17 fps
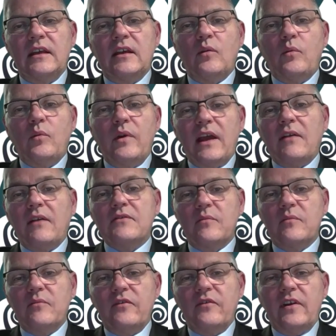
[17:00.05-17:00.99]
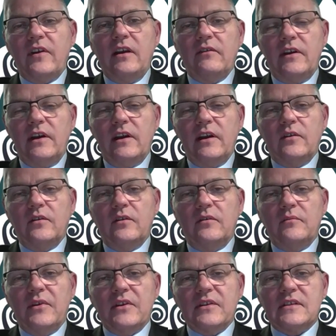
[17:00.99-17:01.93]
We have some very very
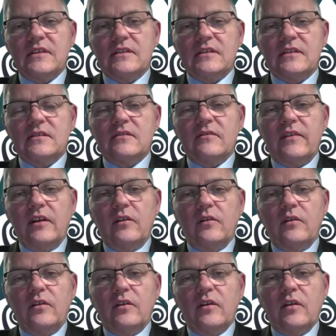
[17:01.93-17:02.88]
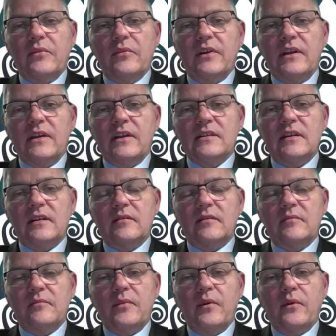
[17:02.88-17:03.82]
good businesses, very good companies that
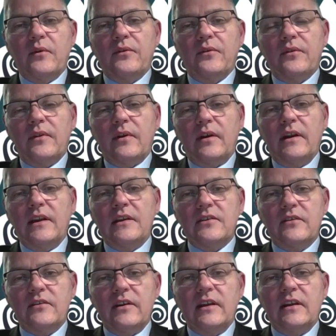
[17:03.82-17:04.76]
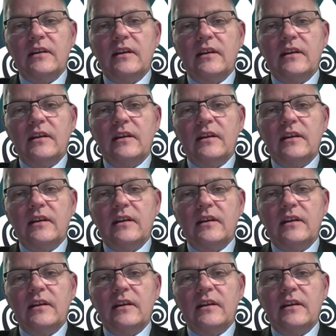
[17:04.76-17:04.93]
both are integrated